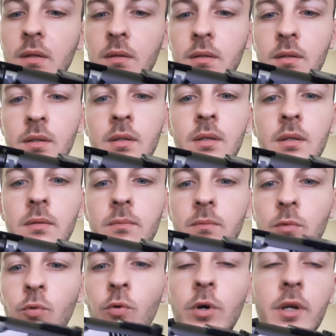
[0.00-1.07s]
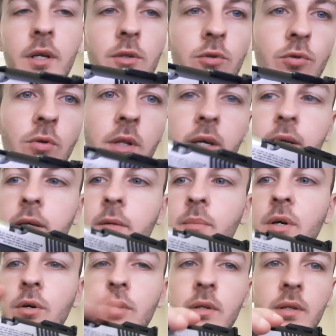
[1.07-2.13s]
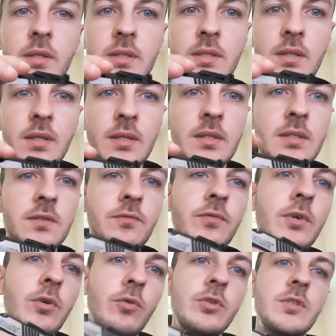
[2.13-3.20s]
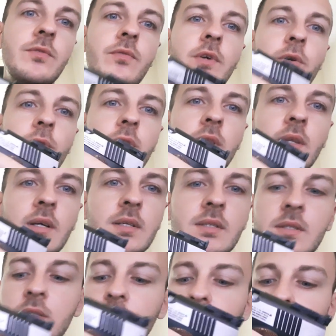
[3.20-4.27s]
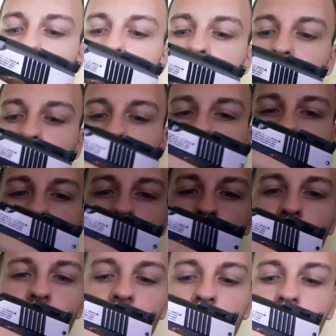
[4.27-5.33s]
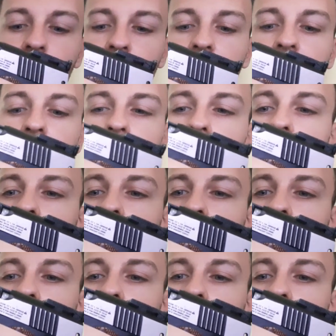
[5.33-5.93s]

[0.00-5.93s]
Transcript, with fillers: What I do like about it is it feels very nice. It's a full metal construction.